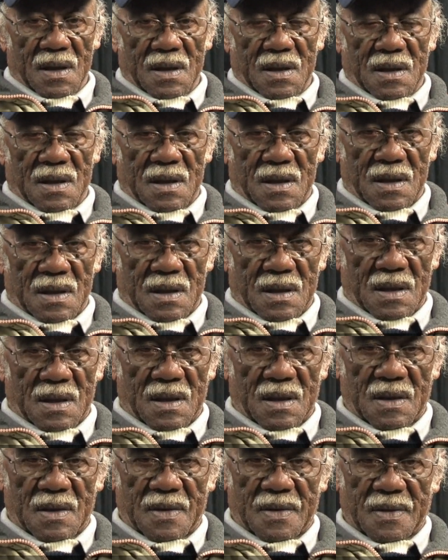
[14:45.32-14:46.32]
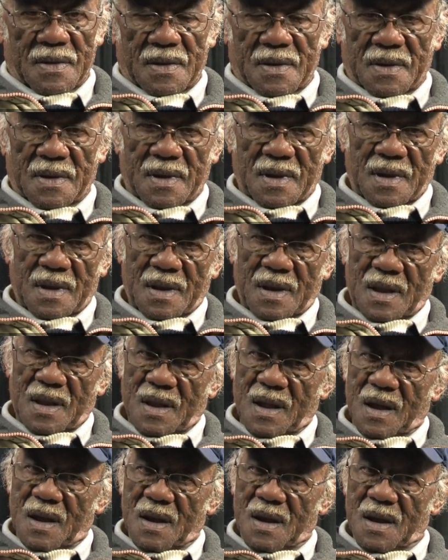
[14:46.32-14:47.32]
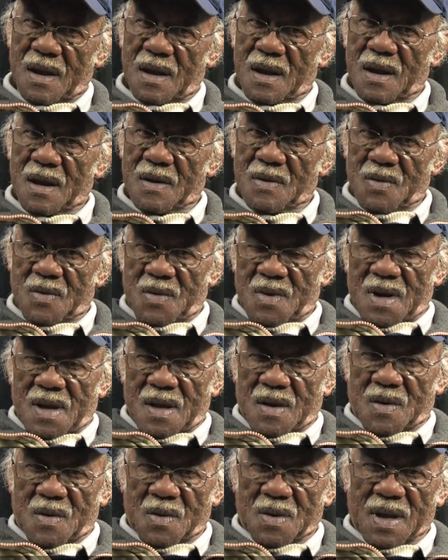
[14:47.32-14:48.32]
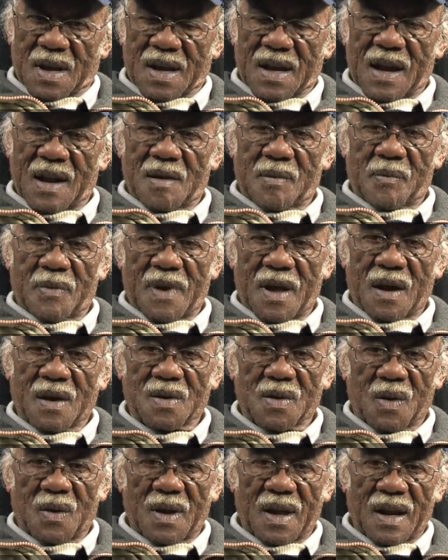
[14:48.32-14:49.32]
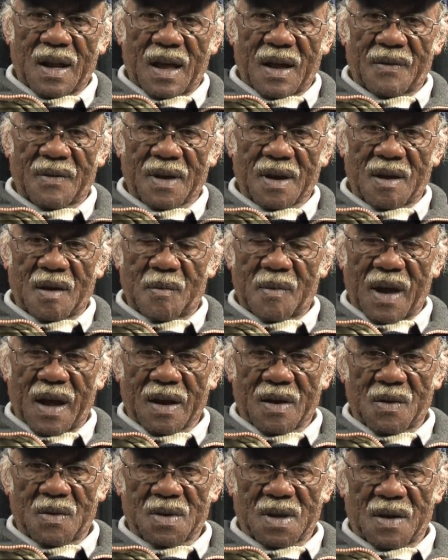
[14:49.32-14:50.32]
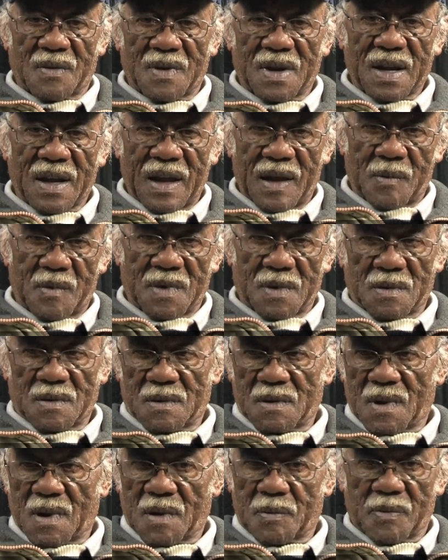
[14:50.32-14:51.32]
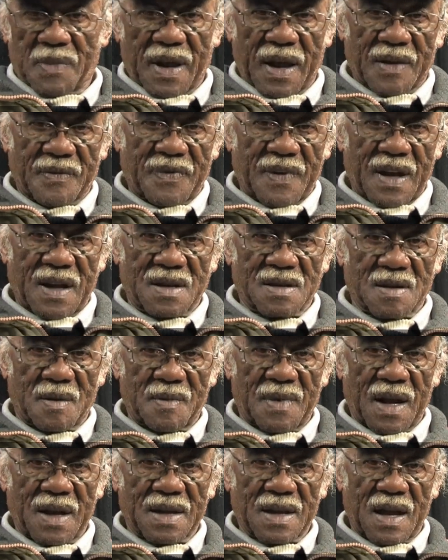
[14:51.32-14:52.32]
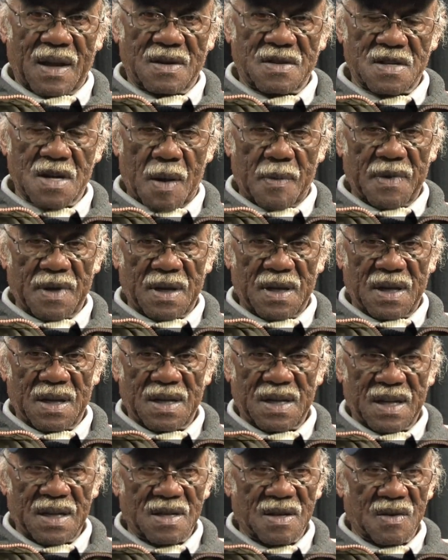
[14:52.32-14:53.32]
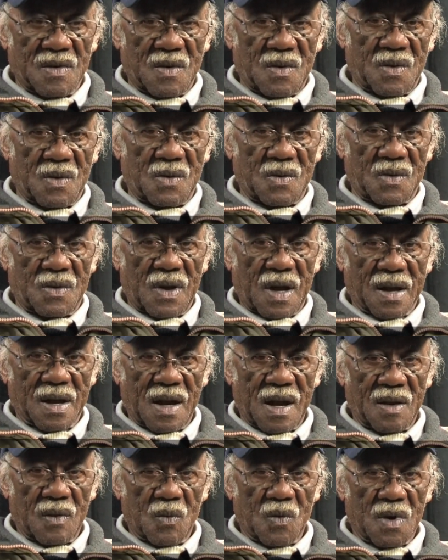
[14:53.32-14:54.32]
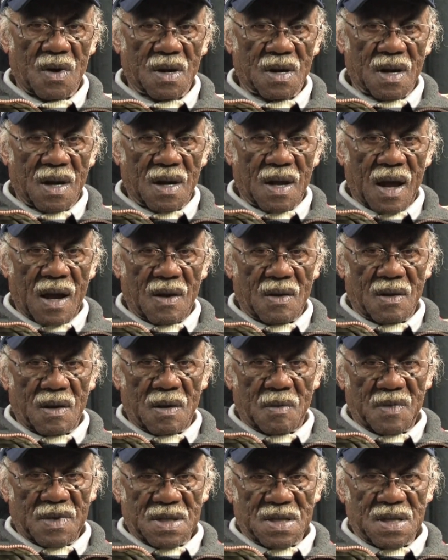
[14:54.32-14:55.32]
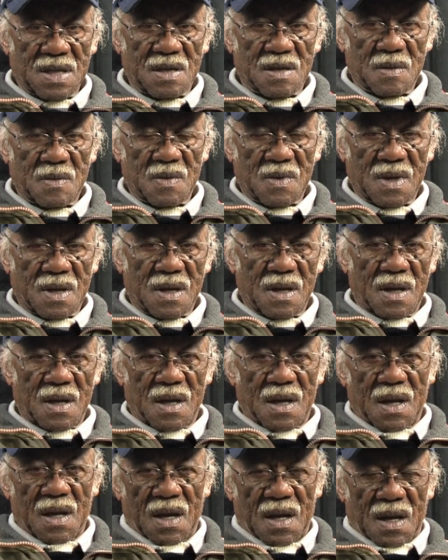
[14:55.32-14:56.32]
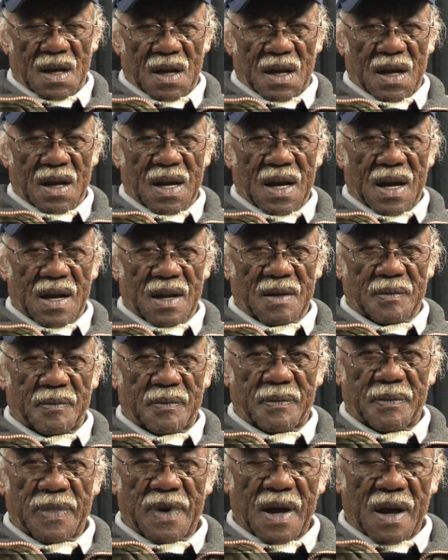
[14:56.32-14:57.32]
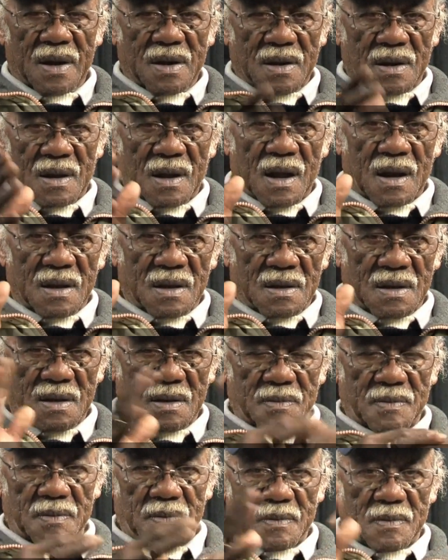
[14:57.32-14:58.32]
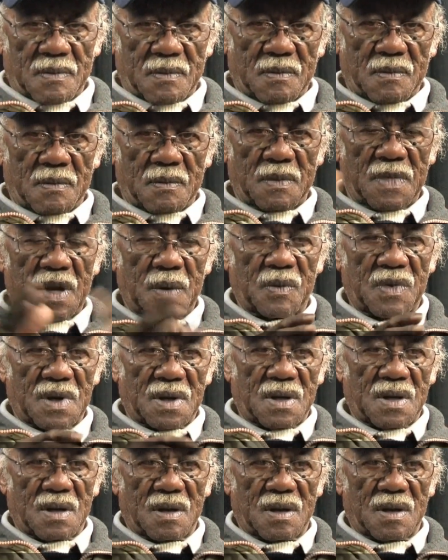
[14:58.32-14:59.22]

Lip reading: Not really, because I kind of blocked all that out to come back, because every time it backfired, something like that, I jumped in the ditch and going on, I kind of worked that out in the system where I kind of blocked a lot of the memories.